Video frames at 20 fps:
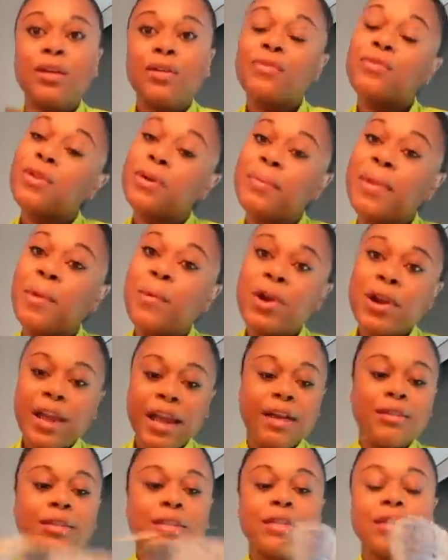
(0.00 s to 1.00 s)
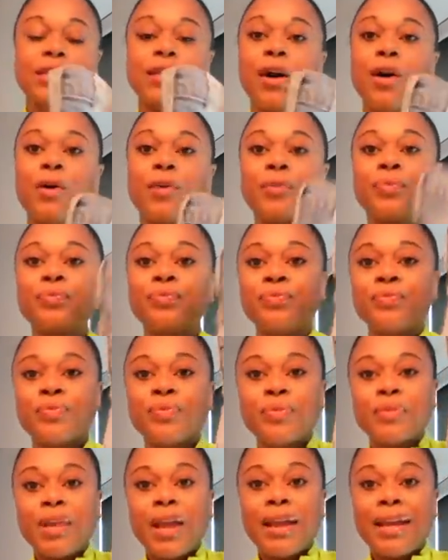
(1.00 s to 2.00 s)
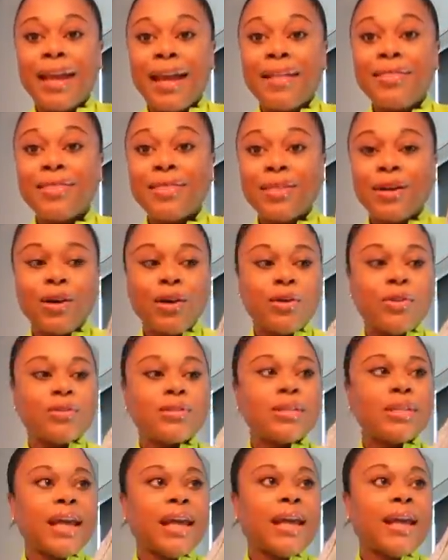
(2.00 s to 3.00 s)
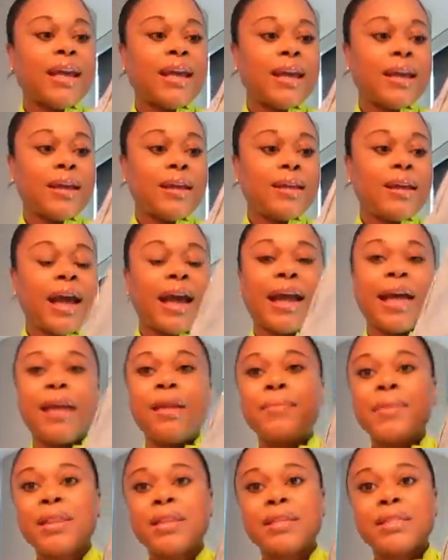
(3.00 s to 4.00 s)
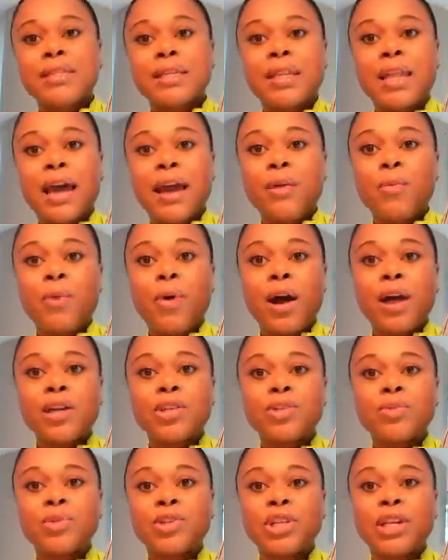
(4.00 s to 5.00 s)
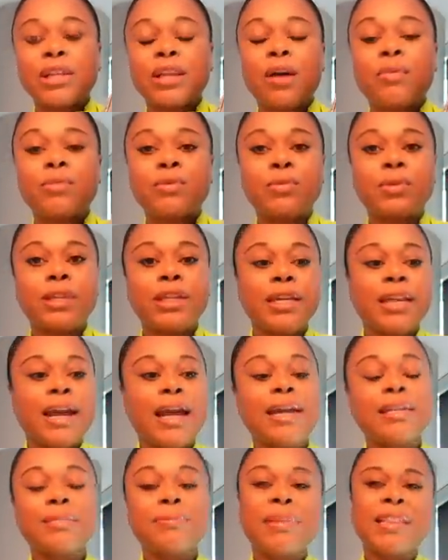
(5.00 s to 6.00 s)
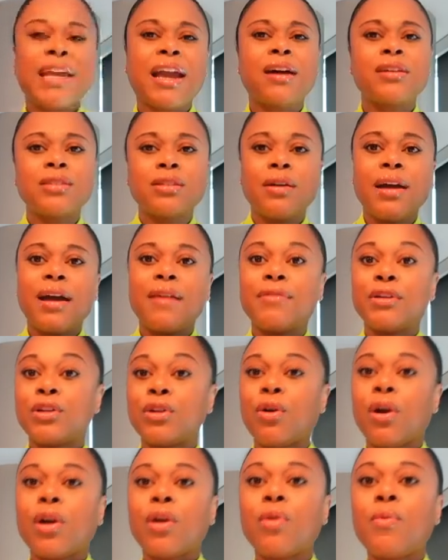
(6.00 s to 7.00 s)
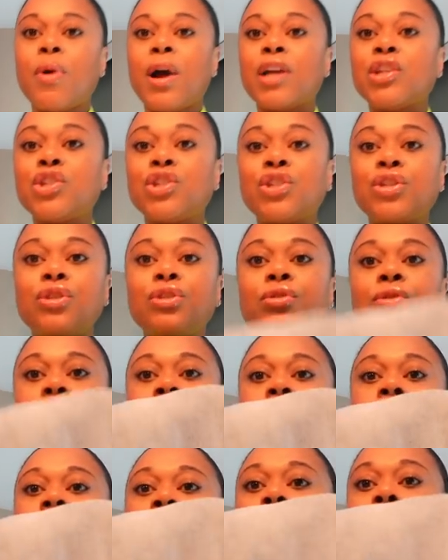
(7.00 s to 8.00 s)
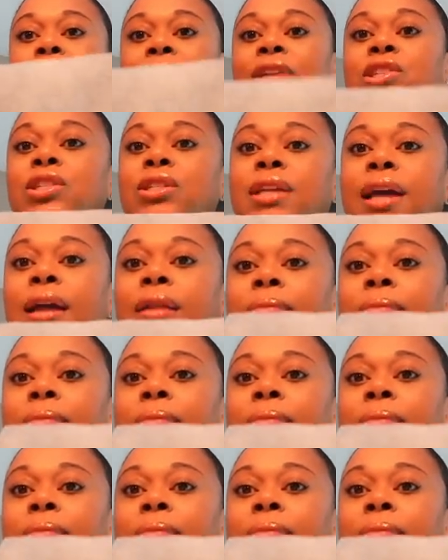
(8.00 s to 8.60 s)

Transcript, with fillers: for my workouts. So got those and I got them in this light wash, which I thought was really nice, but they also have a darker wash too, but I just got